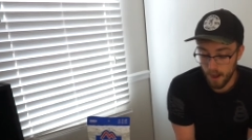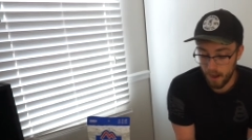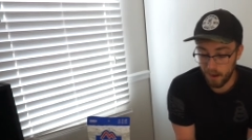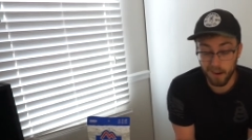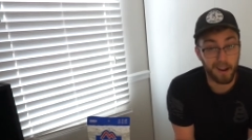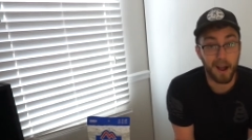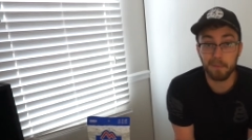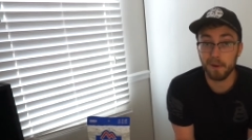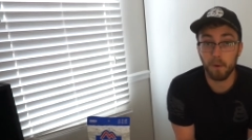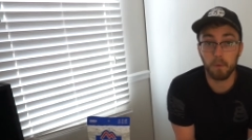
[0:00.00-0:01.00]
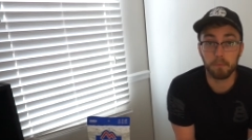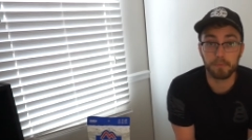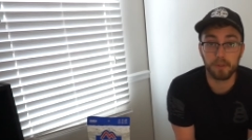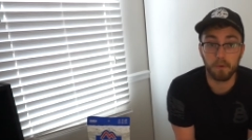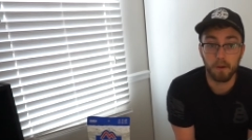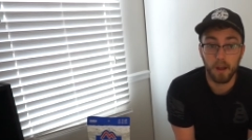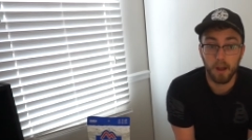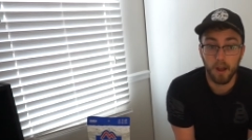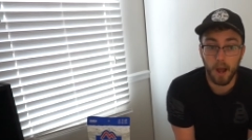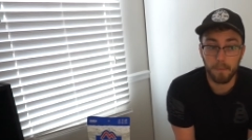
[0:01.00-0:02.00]
I'm at home, so
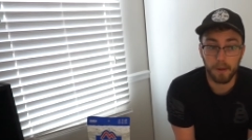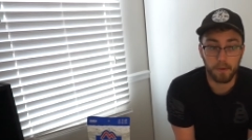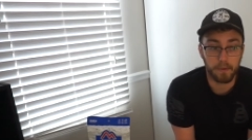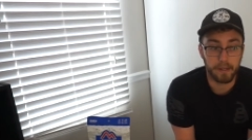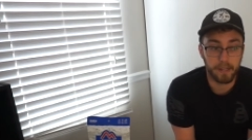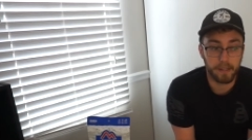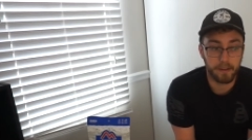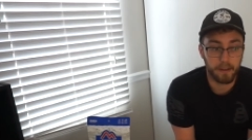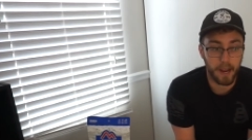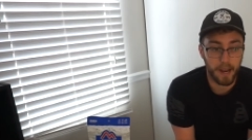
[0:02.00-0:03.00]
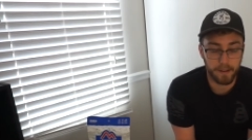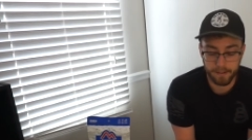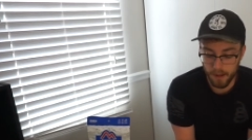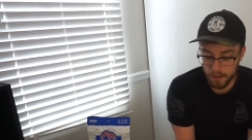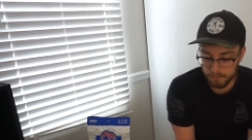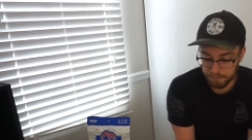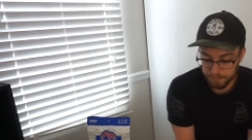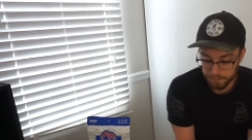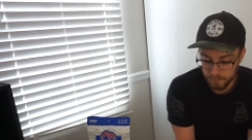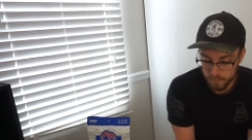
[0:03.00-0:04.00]
I'm not going in, and
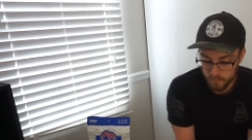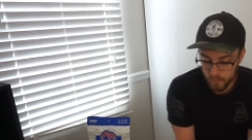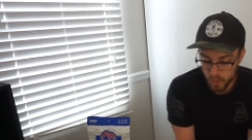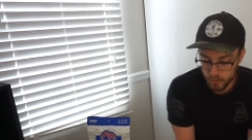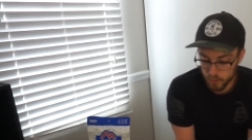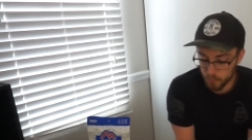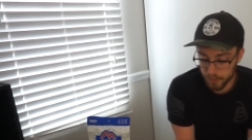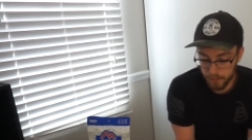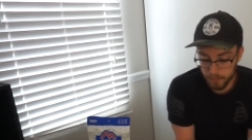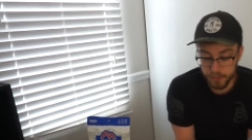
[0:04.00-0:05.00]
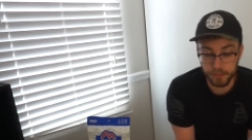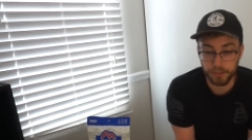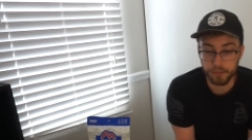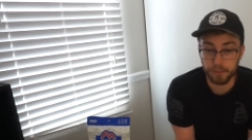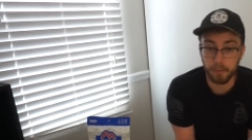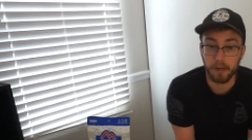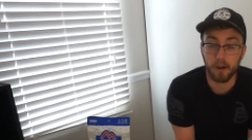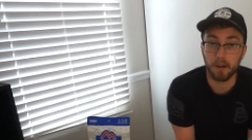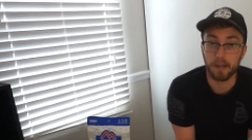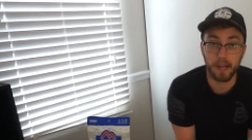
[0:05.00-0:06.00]
so really we're just using my
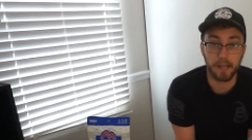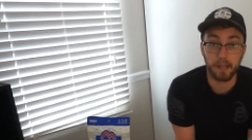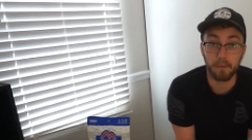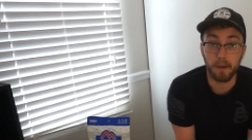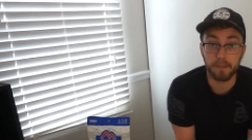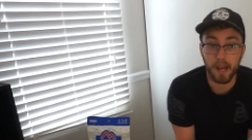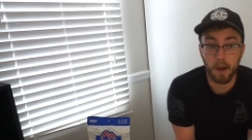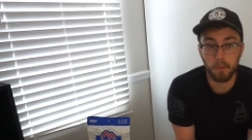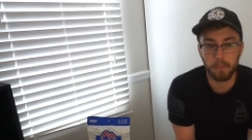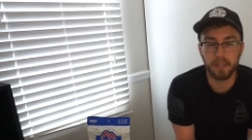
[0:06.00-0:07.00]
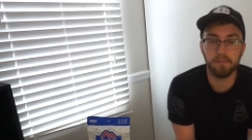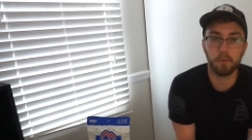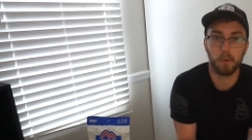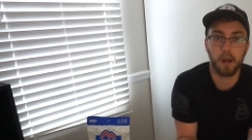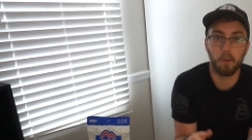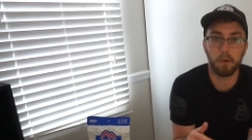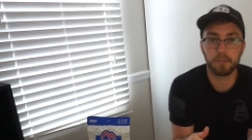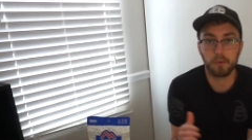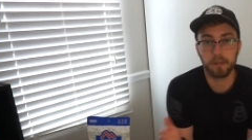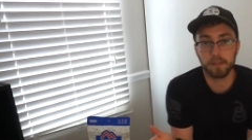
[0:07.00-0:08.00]
car to kind of get around town. But even when I
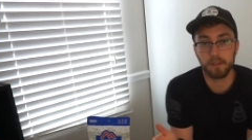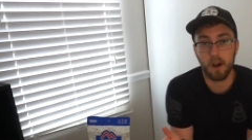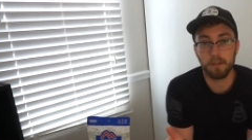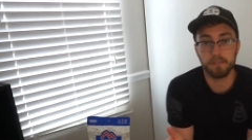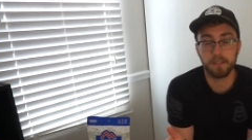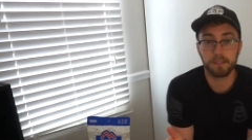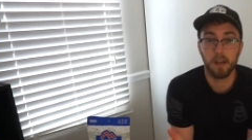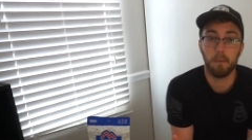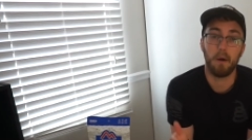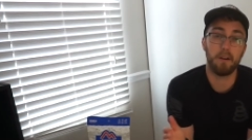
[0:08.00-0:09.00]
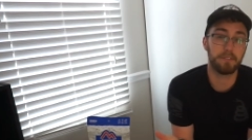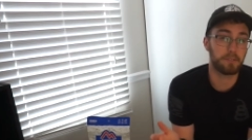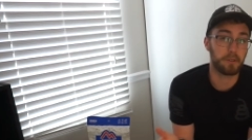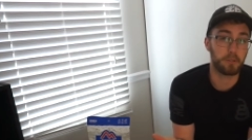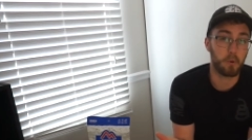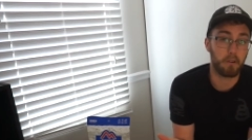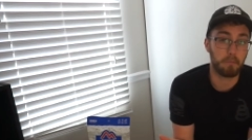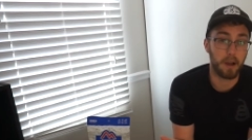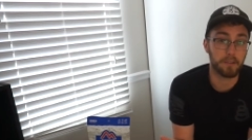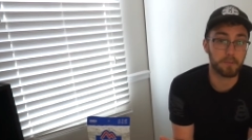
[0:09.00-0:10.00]
was going into the office, my office is only 12
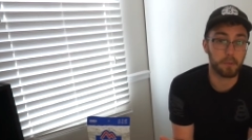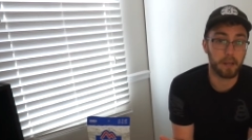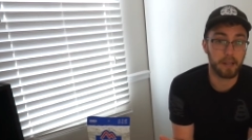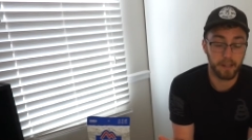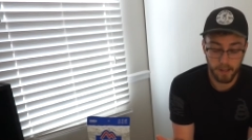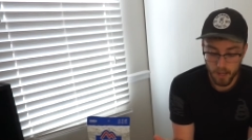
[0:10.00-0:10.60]
miles away.